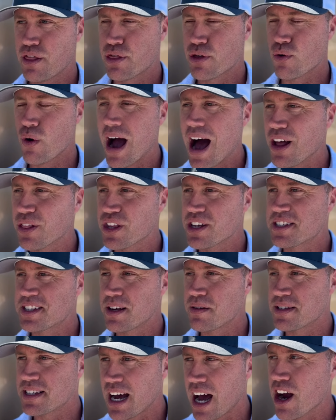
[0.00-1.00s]
throughout this
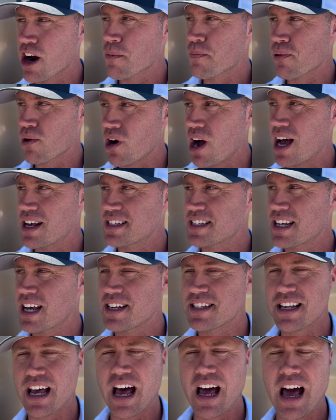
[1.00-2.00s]
entire
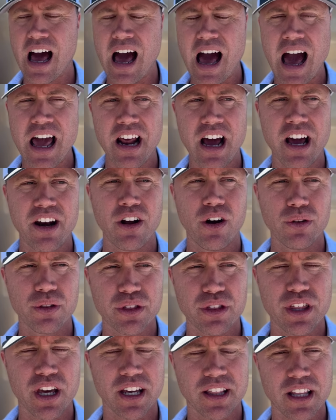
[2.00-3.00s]
process, I, I, I don't
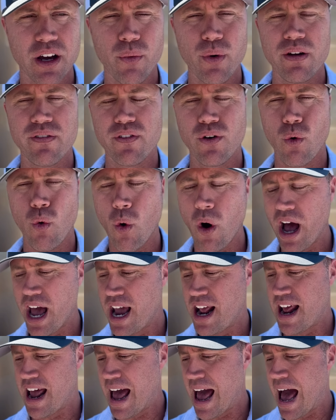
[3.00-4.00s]
think that we've
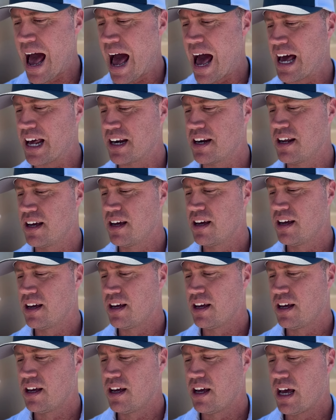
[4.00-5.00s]
quite had
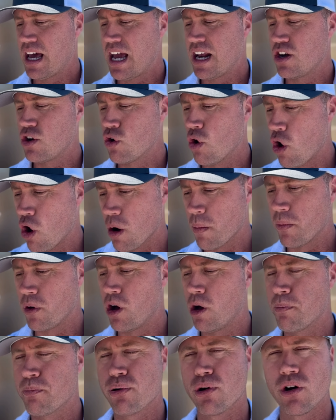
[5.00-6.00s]
a
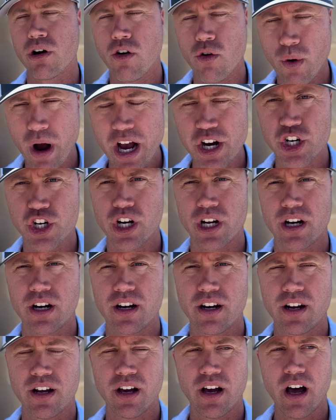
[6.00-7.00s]
normal
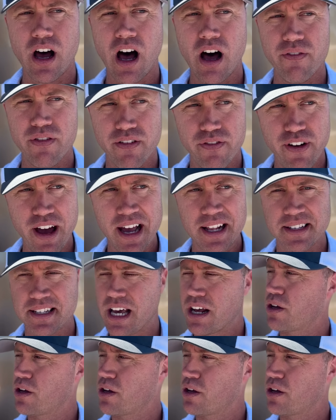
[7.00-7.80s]
progression of events.